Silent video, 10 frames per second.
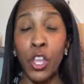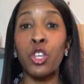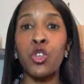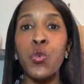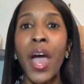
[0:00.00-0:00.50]

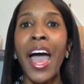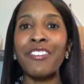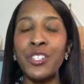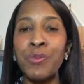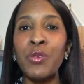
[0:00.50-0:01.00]
You have
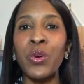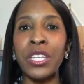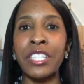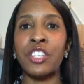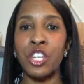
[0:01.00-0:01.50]
to be
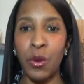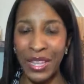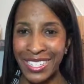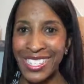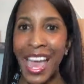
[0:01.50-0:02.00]
willing to know
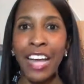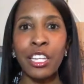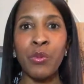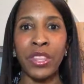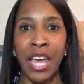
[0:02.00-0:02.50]

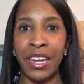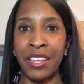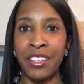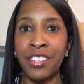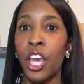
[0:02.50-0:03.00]
exactly what that
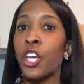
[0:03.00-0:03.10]
is.